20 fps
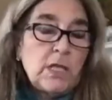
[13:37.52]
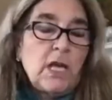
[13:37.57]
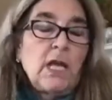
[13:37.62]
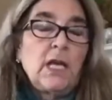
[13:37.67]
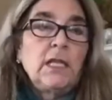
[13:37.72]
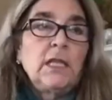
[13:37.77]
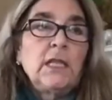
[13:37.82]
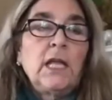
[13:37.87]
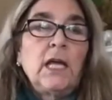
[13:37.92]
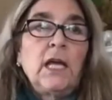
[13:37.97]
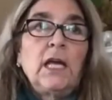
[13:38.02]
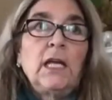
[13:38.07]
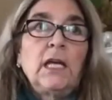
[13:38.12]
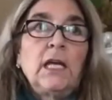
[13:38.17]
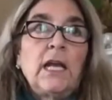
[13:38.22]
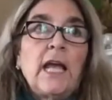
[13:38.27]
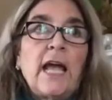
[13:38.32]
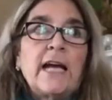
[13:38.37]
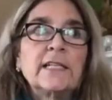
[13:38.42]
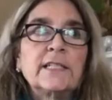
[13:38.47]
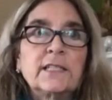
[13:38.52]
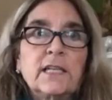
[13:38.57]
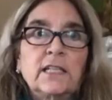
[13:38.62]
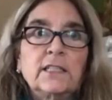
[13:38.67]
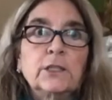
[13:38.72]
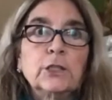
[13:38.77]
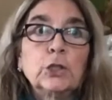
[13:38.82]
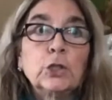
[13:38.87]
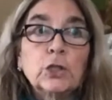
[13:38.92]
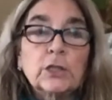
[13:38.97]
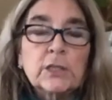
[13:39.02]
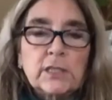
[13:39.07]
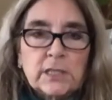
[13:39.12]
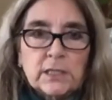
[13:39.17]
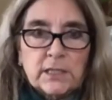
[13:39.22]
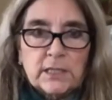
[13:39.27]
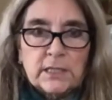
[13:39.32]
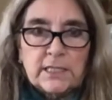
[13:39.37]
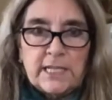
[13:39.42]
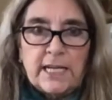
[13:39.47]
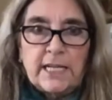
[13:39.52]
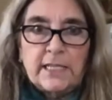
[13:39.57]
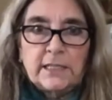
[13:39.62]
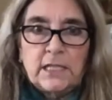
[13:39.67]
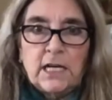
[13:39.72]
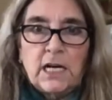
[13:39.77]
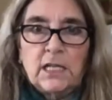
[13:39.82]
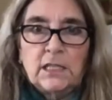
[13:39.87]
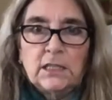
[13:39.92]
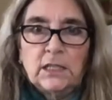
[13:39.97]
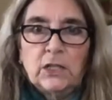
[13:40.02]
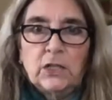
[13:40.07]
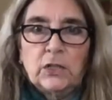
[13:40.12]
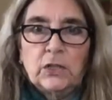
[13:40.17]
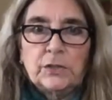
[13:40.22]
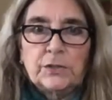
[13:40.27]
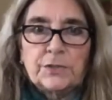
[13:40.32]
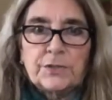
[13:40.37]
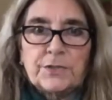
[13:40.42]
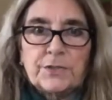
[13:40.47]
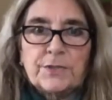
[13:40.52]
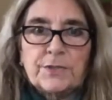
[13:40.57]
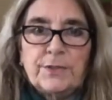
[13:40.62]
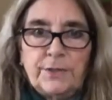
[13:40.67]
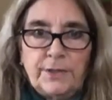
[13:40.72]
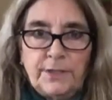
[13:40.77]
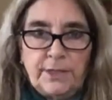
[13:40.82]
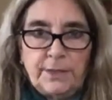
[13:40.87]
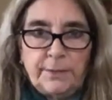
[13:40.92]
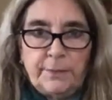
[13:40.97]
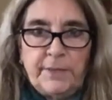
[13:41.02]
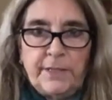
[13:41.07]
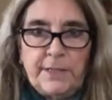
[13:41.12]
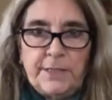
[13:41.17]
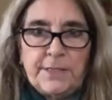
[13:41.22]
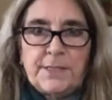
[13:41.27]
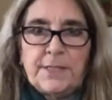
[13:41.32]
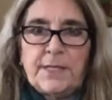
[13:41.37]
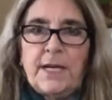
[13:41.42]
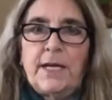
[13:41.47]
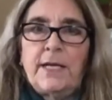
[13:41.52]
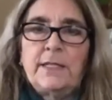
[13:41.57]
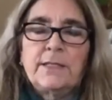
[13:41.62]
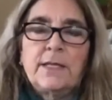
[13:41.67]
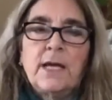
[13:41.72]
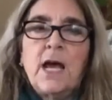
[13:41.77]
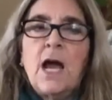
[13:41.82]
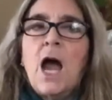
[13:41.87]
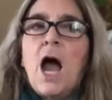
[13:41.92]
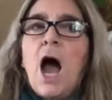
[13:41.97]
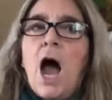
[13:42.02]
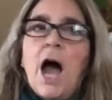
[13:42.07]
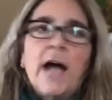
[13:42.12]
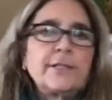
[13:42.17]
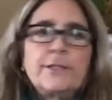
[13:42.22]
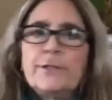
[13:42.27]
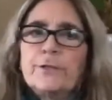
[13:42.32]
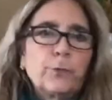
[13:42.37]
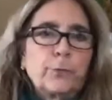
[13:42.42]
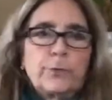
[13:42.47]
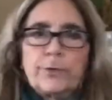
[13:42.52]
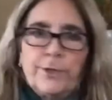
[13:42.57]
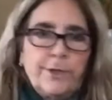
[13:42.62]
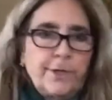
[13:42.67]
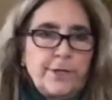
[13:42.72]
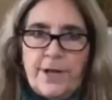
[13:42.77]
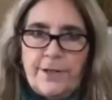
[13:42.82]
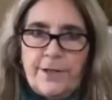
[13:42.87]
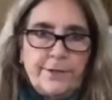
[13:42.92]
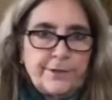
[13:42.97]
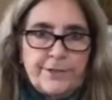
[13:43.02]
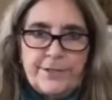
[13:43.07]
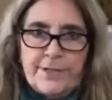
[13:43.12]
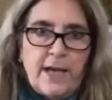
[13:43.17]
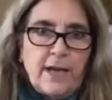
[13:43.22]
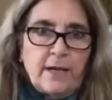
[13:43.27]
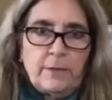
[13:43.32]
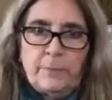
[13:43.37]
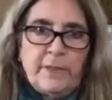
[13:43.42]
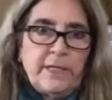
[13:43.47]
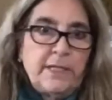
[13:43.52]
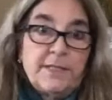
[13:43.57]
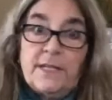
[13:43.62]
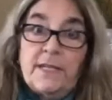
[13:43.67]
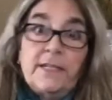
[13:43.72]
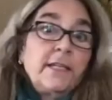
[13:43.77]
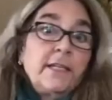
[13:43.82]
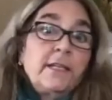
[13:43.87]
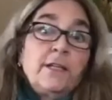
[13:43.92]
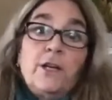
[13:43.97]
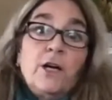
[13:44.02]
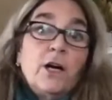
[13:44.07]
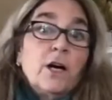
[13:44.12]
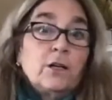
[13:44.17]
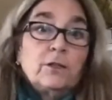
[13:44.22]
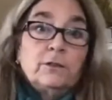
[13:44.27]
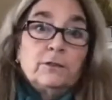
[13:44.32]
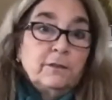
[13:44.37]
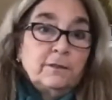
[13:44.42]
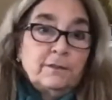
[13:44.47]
And then as I looked at the 10 colors in the mini skeins, I just ordered another set because I didn't know.